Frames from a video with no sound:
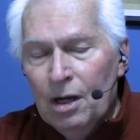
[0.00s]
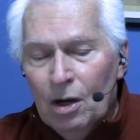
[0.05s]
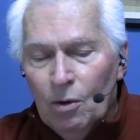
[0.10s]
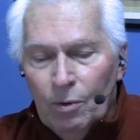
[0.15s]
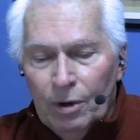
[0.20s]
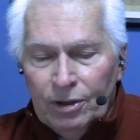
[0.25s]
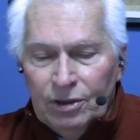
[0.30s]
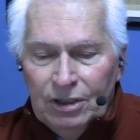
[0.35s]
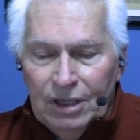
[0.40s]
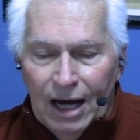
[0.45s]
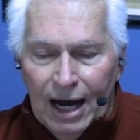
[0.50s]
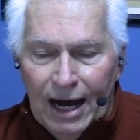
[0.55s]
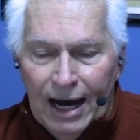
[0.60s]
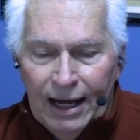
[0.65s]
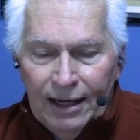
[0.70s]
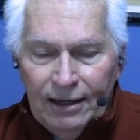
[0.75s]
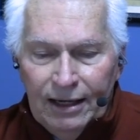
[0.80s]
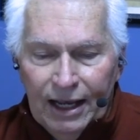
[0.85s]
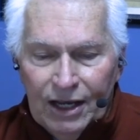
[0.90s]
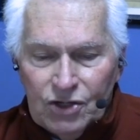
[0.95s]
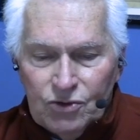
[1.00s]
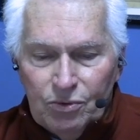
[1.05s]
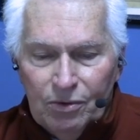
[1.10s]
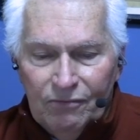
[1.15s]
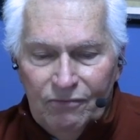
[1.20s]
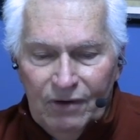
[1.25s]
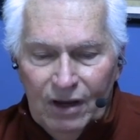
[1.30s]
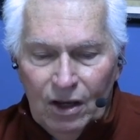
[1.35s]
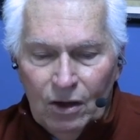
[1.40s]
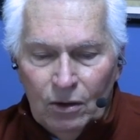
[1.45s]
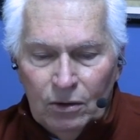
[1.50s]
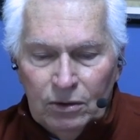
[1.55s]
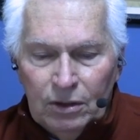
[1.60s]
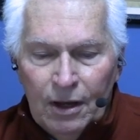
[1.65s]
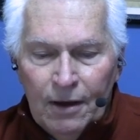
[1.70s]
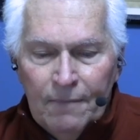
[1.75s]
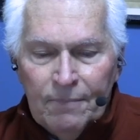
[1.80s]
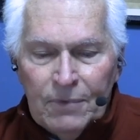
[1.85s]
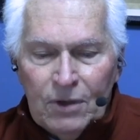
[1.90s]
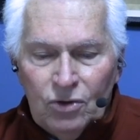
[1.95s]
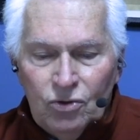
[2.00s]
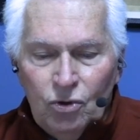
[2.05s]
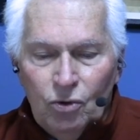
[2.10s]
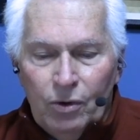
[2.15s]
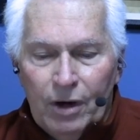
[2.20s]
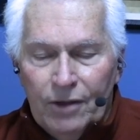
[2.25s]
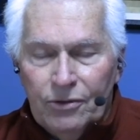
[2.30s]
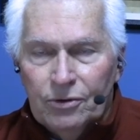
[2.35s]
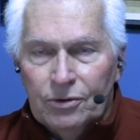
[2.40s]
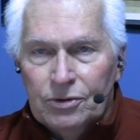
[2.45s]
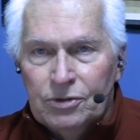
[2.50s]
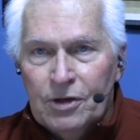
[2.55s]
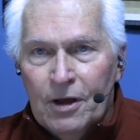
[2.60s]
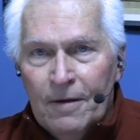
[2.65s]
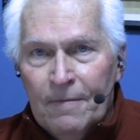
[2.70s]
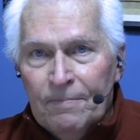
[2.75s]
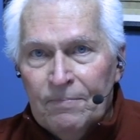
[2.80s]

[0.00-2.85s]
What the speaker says: what God has revealed to others.